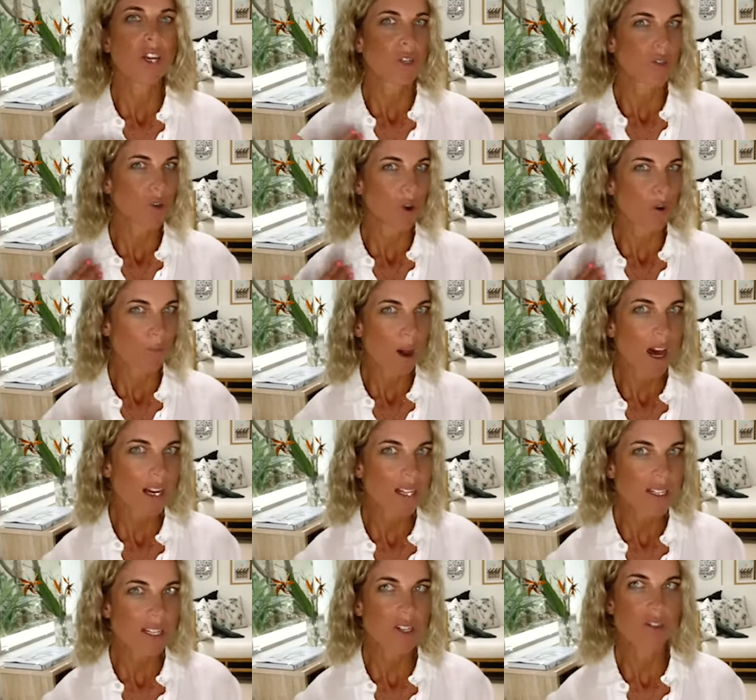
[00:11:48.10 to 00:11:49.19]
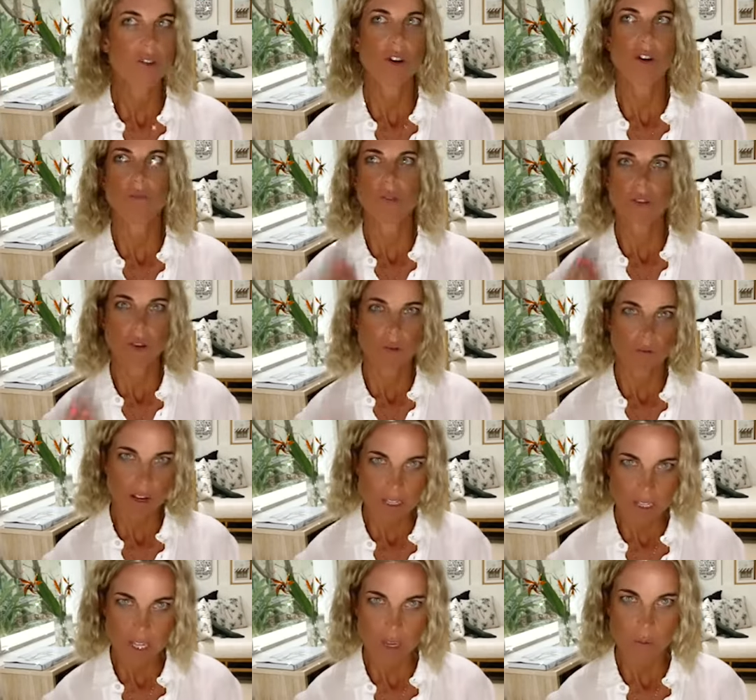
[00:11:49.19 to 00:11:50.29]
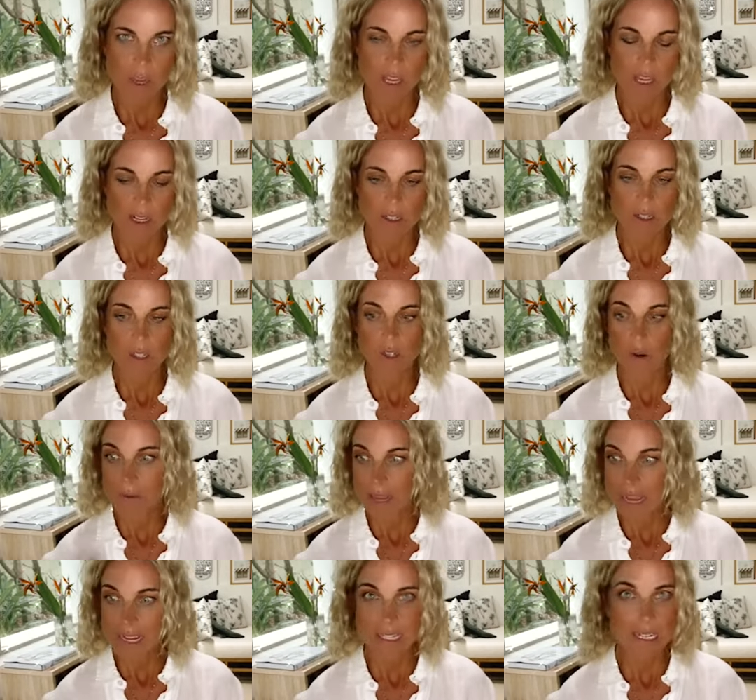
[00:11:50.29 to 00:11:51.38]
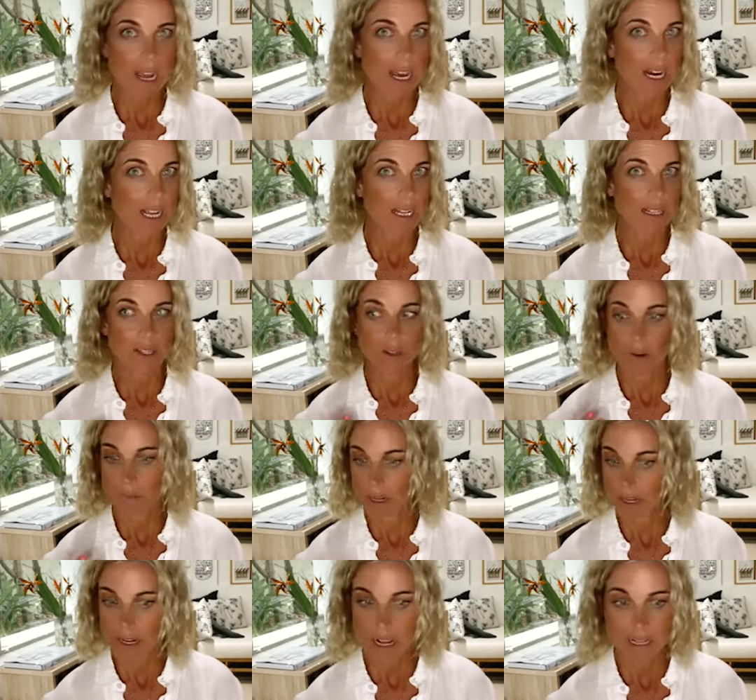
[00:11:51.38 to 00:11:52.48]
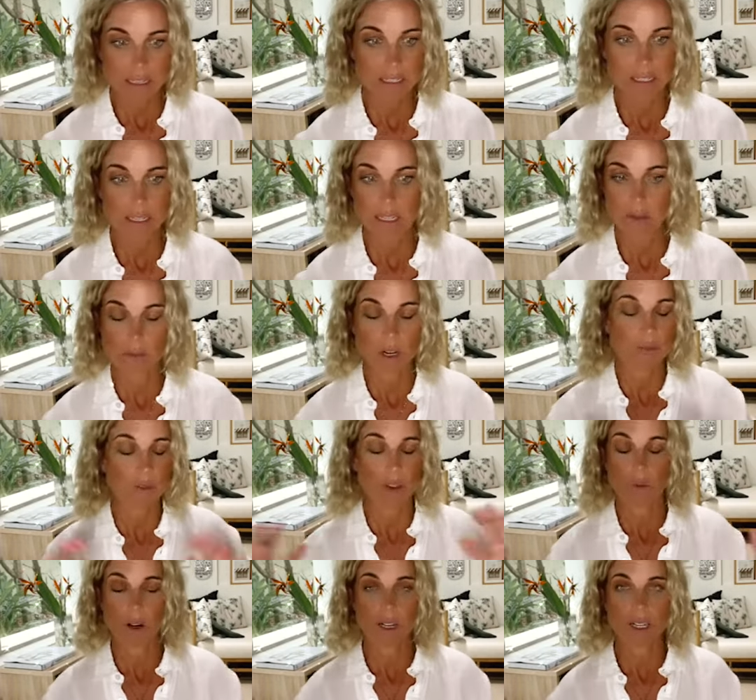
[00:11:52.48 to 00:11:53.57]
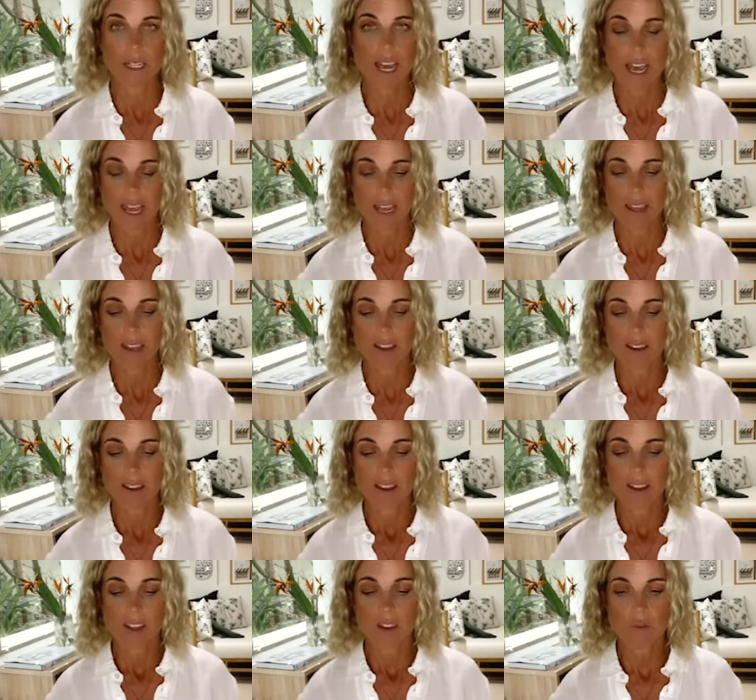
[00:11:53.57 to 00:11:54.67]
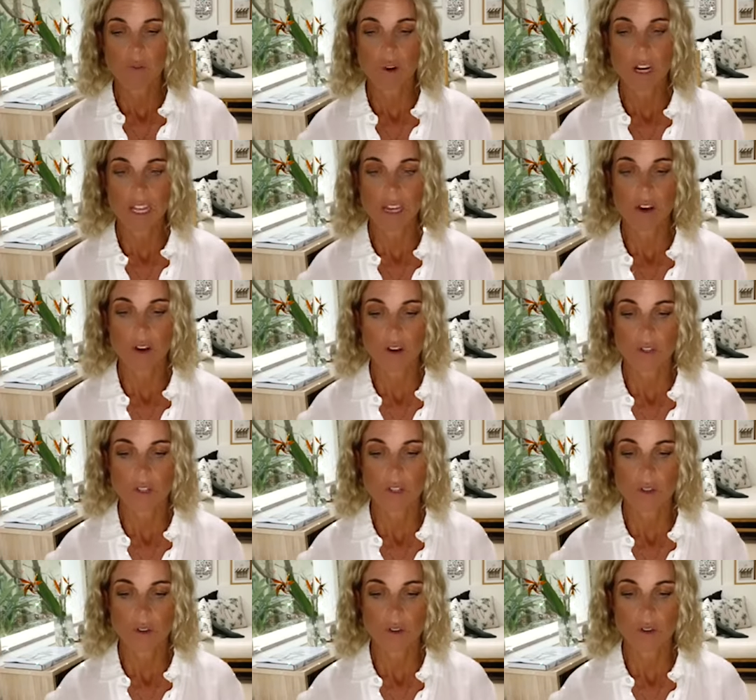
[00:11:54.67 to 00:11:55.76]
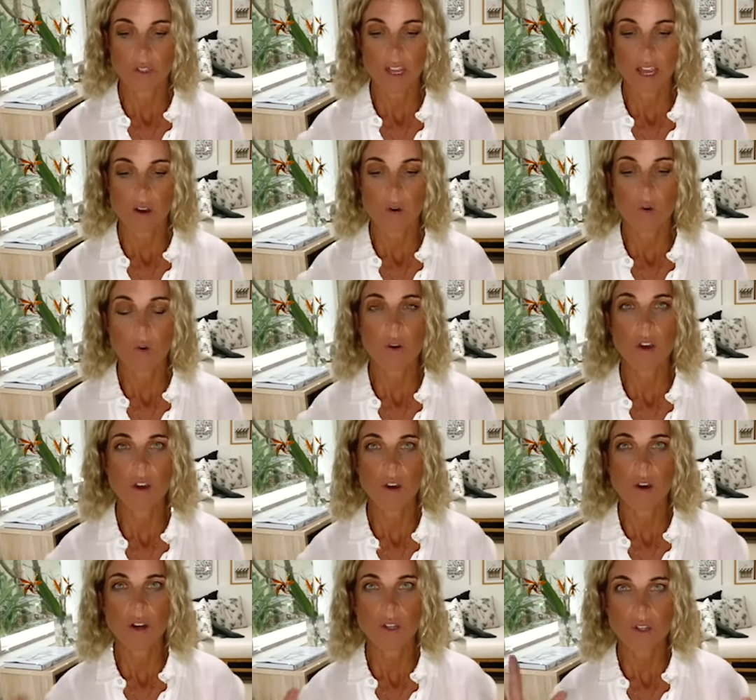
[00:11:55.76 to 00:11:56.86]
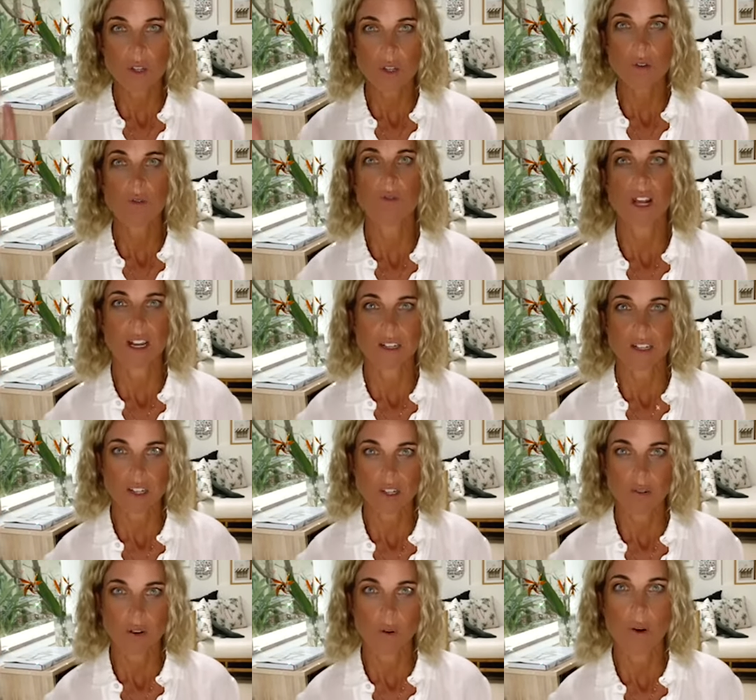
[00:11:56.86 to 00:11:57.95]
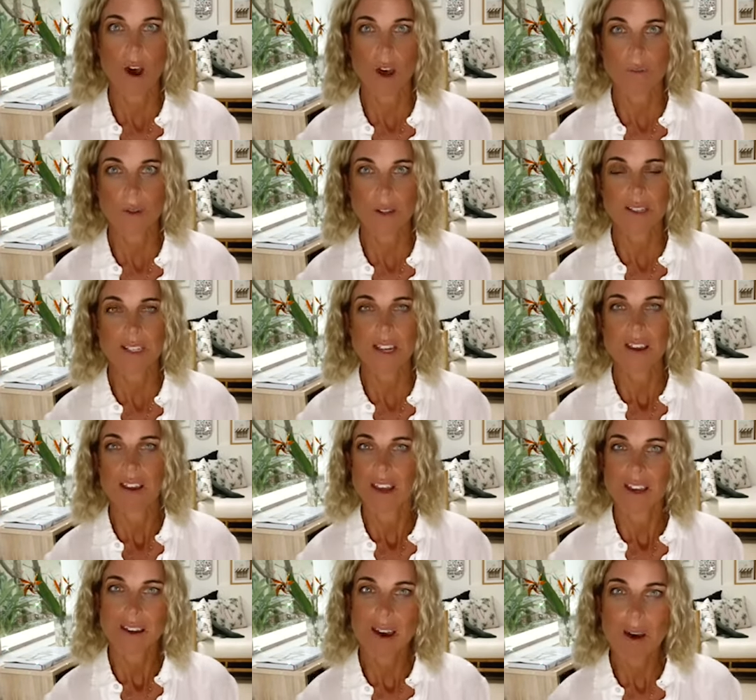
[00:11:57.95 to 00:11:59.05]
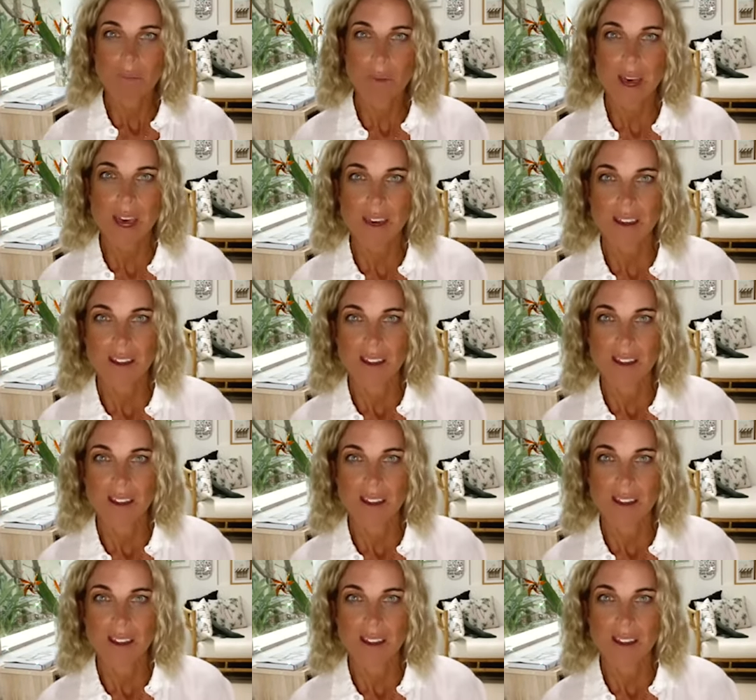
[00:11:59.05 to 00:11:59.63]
stop martyr syndrome, stop rescuing, stop gaslighting, stop being a narcissist, whatever you want to say. You've really got to take all your external validation requirements and come back